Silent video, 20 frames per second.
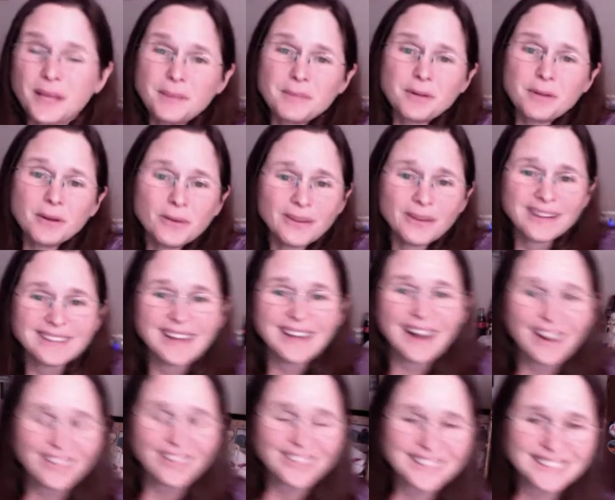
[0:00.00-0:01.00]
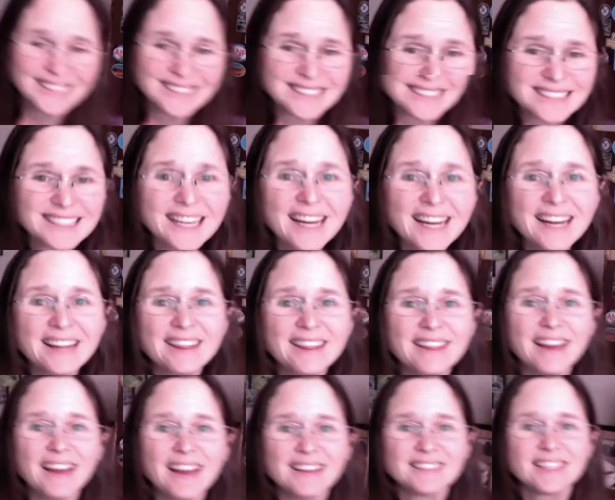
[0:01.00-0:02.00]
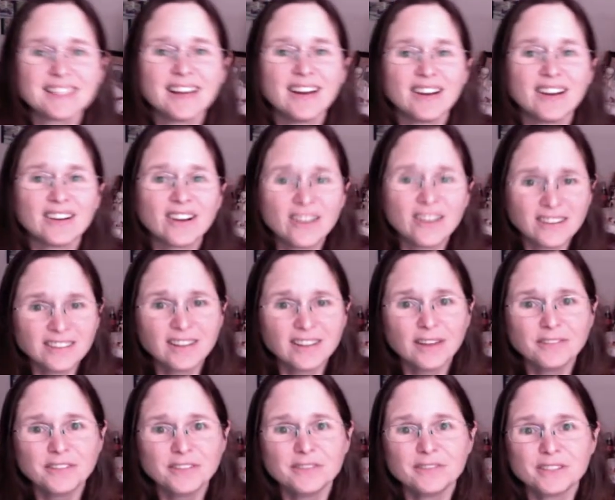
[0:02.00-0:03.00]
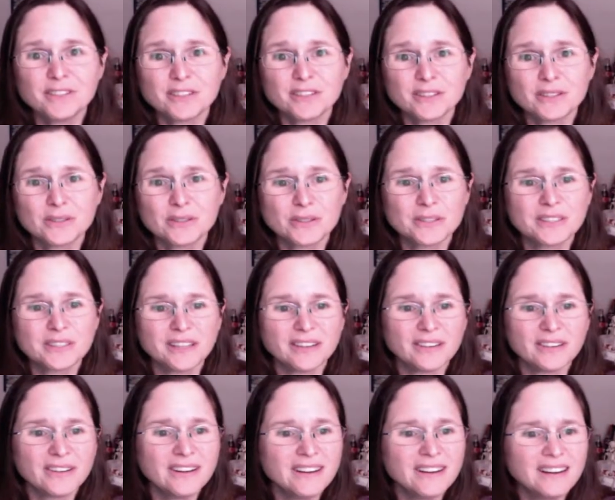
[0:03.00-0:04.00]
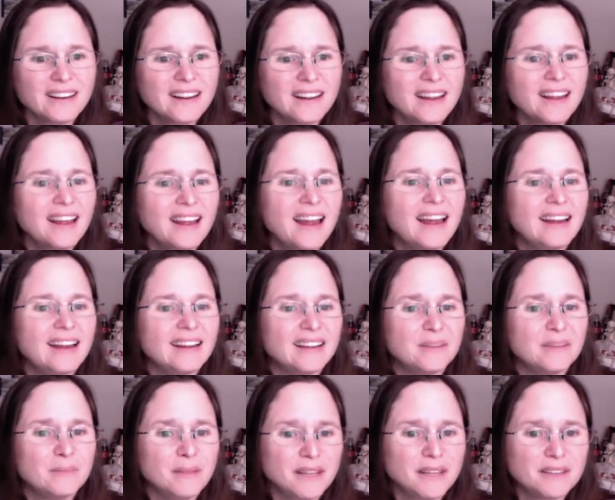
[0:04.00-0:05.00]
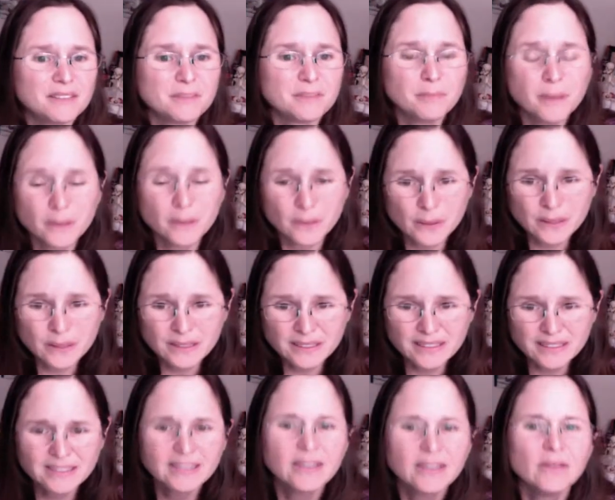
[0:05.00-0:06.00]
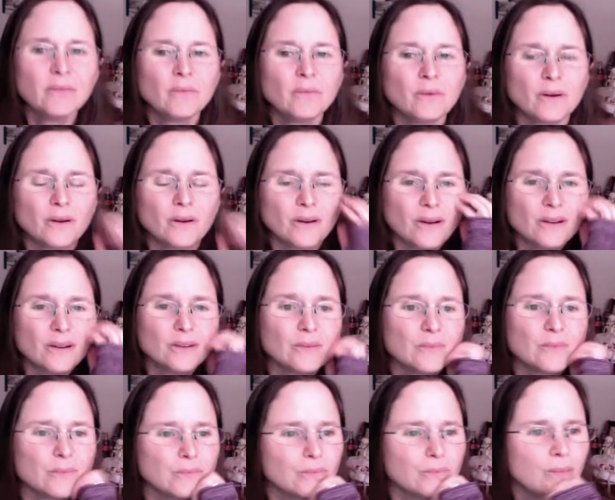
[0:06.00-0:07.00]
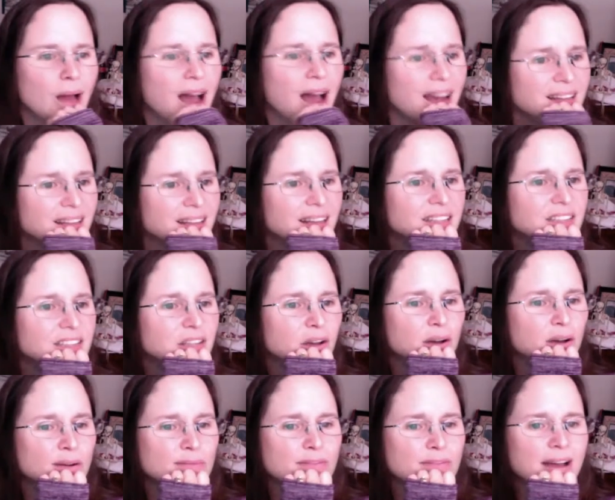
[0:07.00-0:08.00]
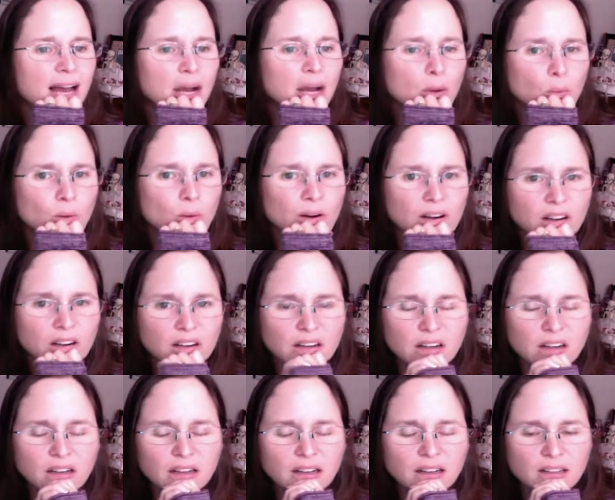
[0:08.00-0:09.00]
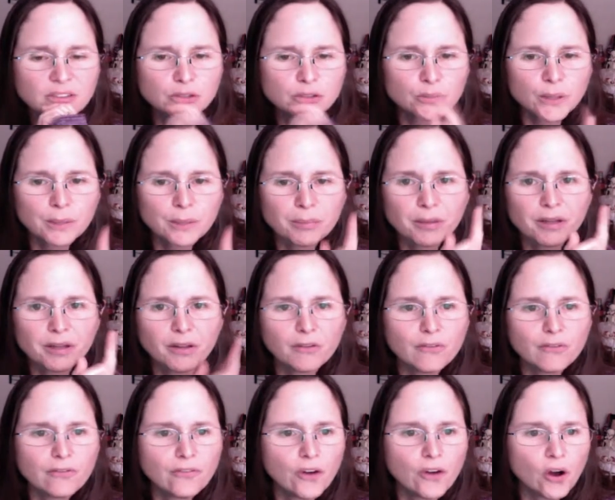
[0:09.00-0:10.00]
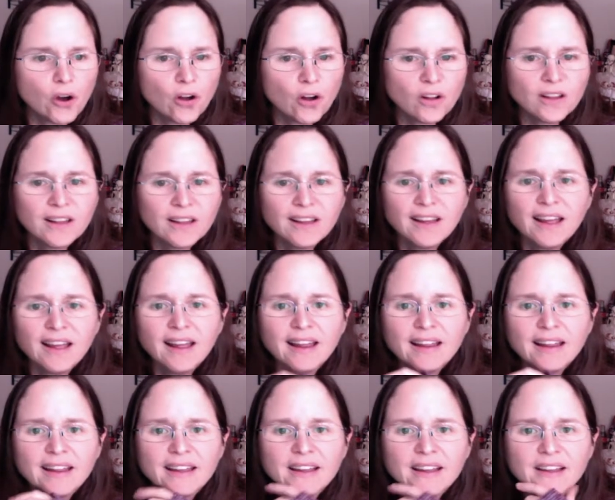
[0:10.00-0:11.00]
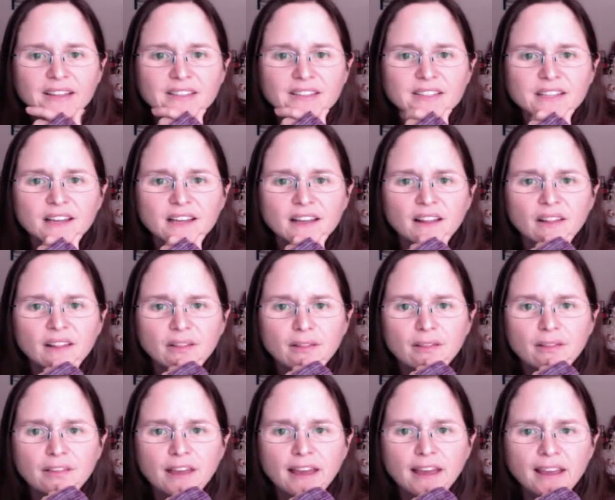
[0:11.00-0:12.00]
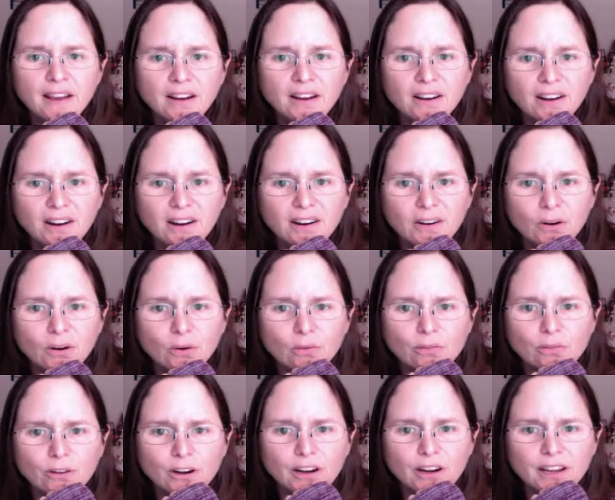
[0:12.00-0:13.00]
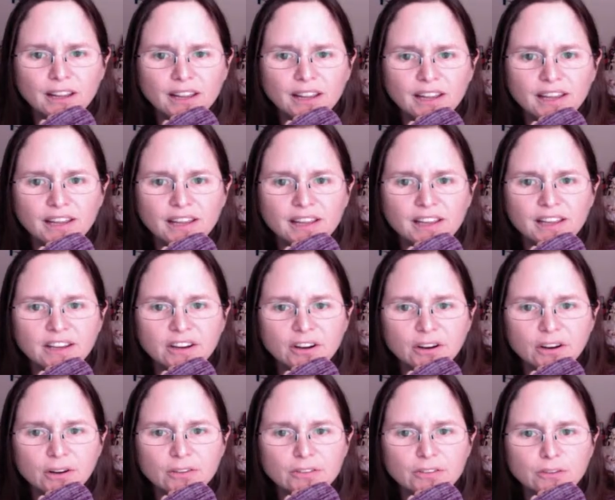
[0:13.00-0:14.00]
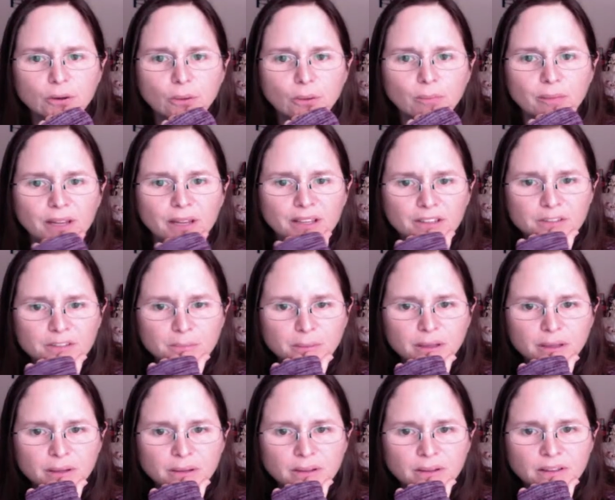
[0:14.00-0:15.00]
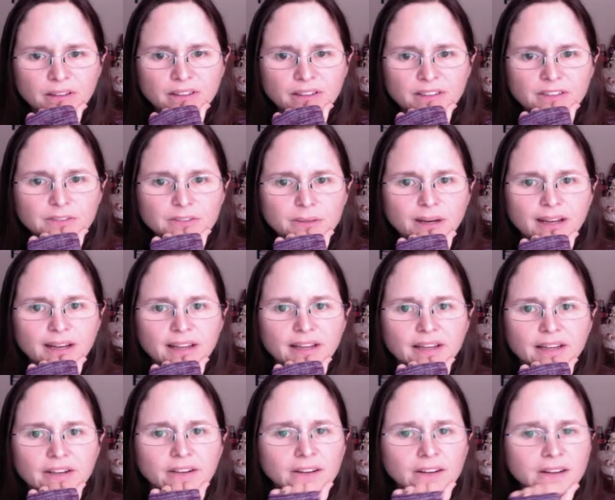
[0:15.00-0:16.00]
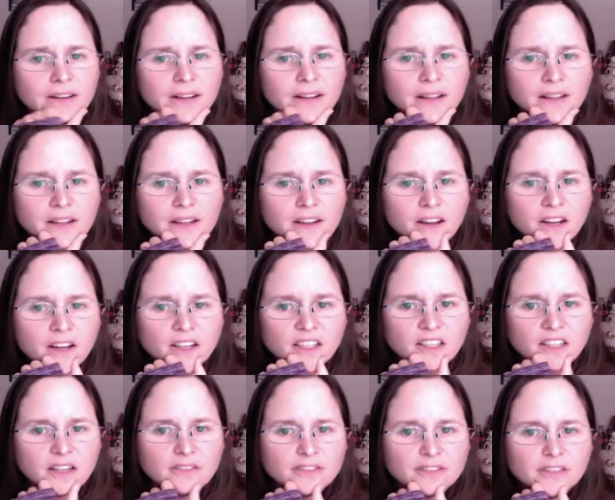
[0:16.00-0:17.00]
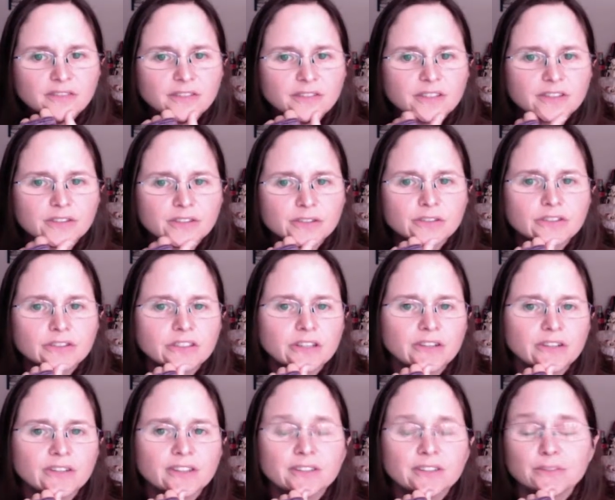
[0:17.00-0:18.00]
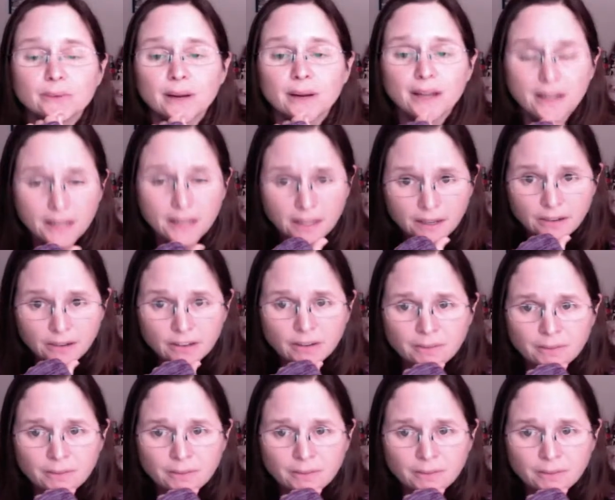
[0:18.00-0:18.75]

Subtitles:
going now and say that Oconoluftee Visitors Center and Mingus Mill were a highlight of our trip in the fall. And they are over here. So Mingus Mill is right here. Oconoluftee Visitors Center is right here.